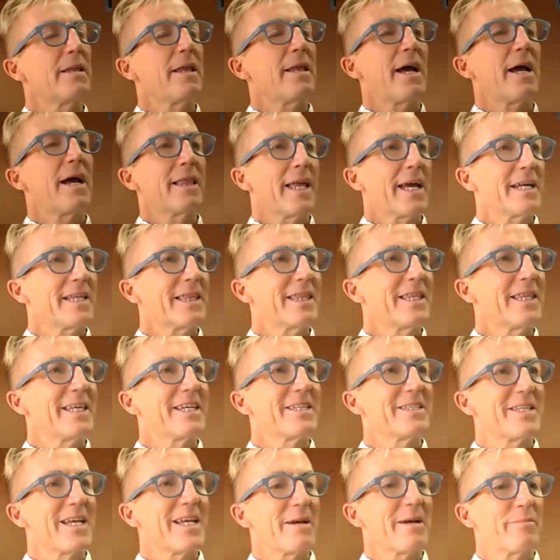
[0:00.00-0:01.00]
I like the
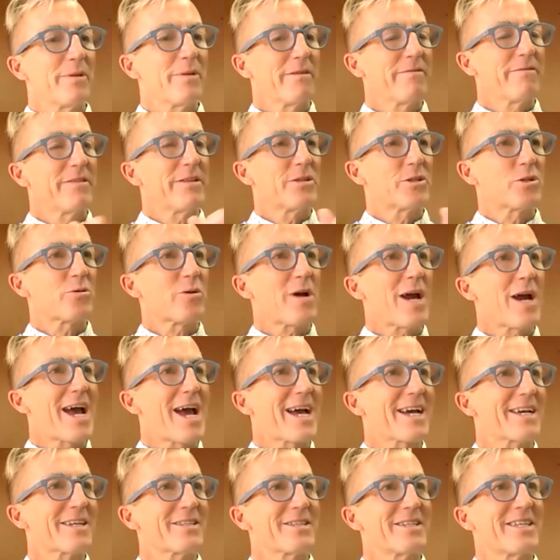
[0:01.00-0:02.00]
example of the
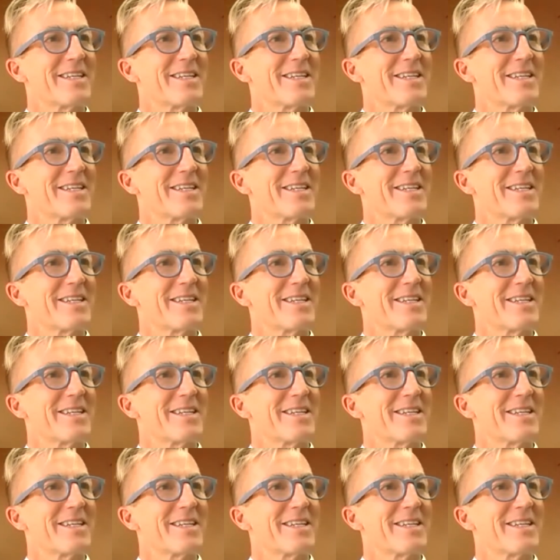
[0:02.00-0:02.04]
tracks,